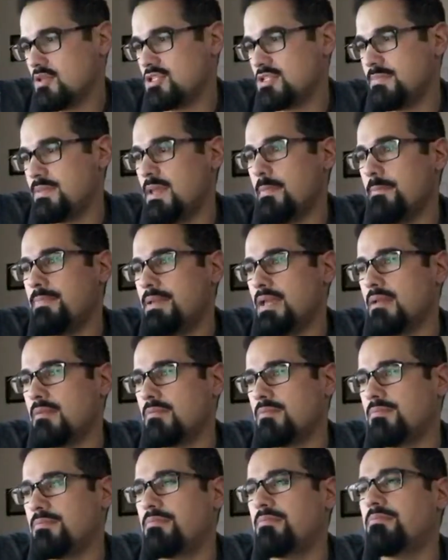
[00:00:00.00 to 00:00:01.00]
a big
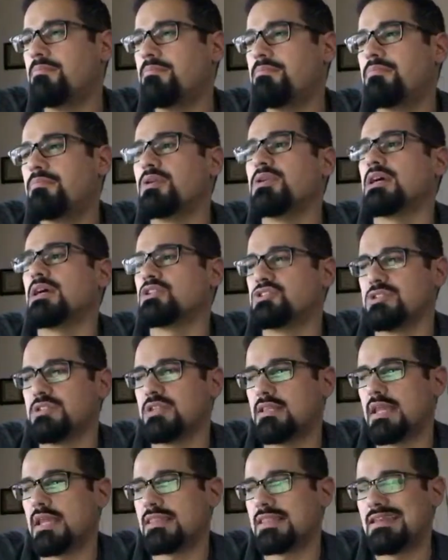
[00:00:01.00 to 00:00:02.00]
production in
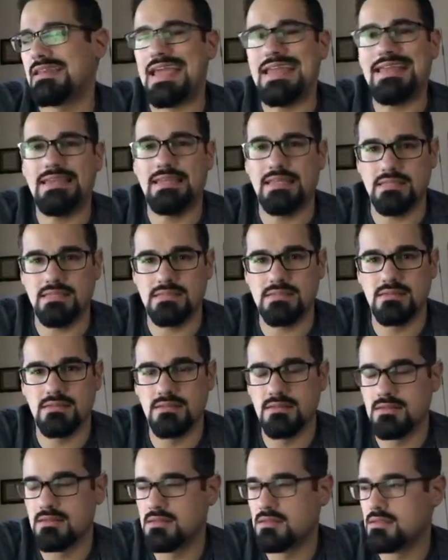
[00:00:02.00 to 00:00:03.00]
like the 90s.
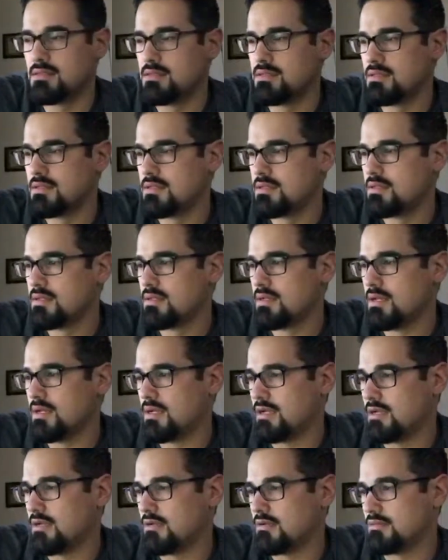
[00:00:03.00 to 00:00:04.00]

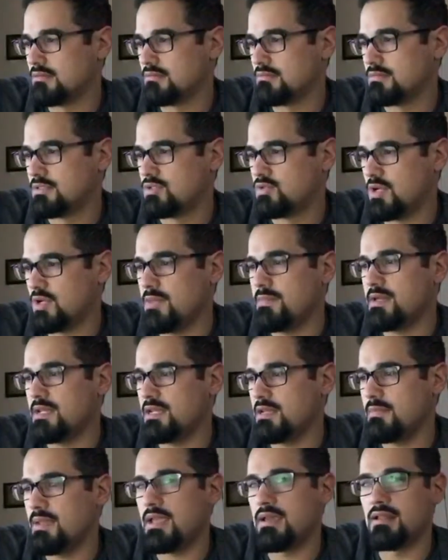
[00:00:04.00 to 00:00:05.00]
$20 million to
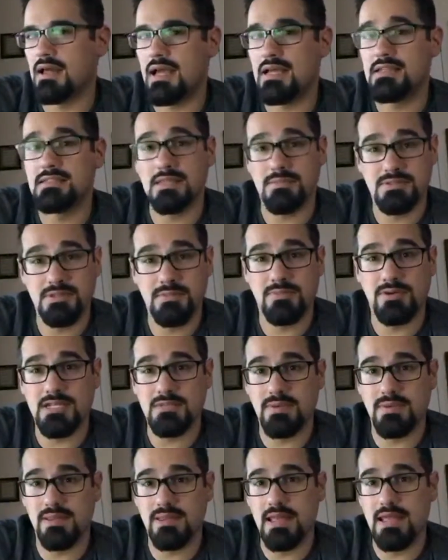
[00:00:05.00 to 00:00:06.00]
make Glass. I'm surprised
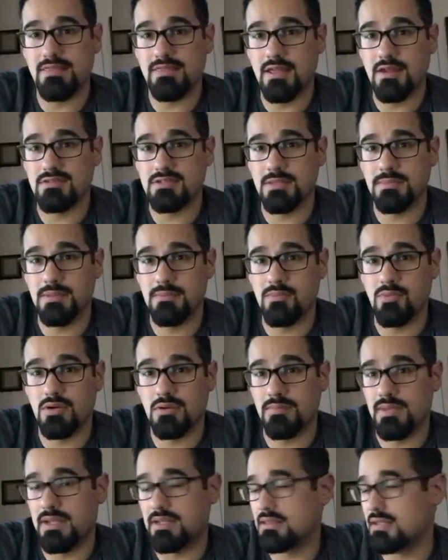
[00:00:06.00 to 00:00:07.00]
by that. I thought it was going to be more to
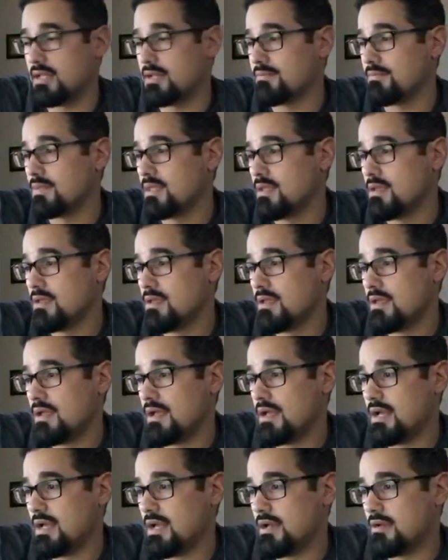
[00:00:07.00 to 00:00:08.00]
make that.
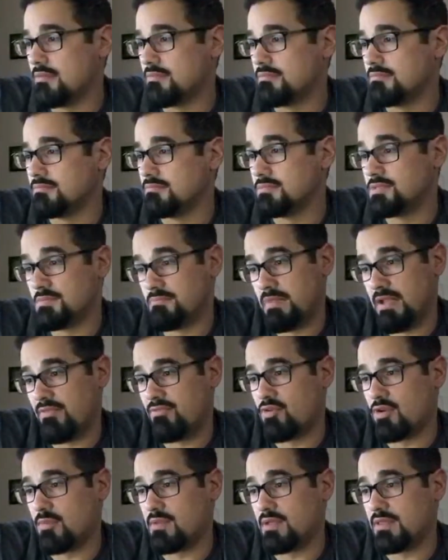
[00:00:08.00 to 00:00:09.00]
Made $40
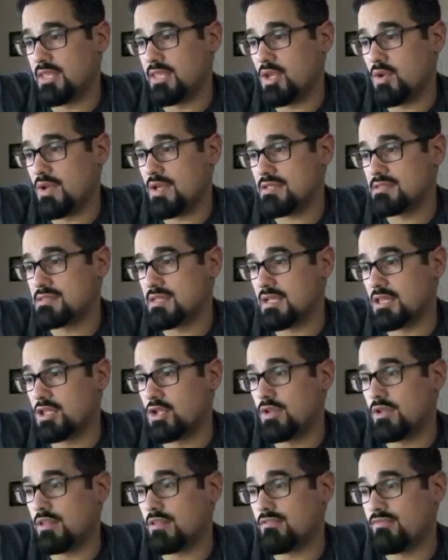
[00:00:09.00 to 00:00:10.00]
million in the U.S.,
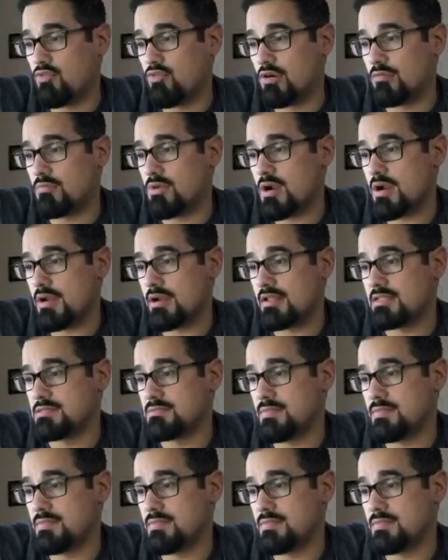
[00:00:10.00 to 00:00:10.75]
including the foreign market. It's